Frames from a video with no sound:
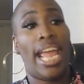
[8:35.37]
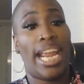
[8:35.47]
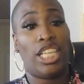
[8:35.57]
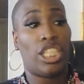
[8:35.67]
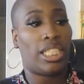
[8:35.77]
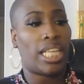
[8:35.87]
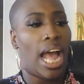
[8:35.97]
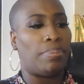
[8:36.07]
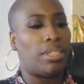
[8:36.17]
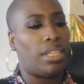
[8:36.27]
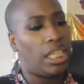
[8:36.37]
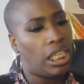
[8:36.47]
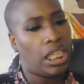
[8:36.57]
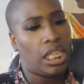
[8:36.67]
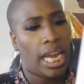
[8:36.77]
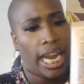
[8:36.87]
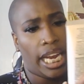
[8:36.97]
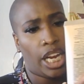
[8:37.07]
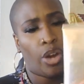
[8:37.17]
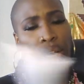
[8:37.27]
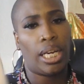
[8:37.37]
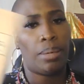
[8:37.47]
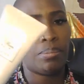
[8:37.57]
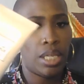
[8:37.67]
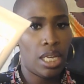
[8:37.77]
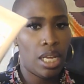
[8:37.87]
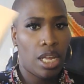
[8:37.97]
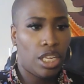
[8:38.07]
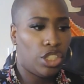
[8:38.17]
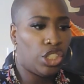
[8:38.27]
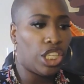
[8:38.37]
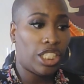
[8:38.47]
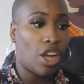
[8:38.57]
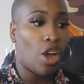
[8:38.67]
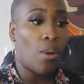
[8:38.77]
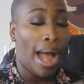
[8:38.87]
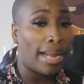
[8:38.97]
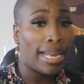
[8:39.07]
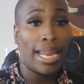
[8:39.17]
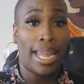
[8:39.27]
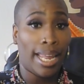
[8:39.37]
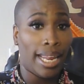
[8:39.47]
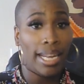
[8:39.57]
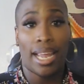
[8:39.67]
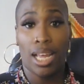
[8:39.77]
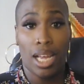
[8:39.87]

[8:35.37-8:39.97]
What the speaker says: ahead and just copped the hand cream just so I could get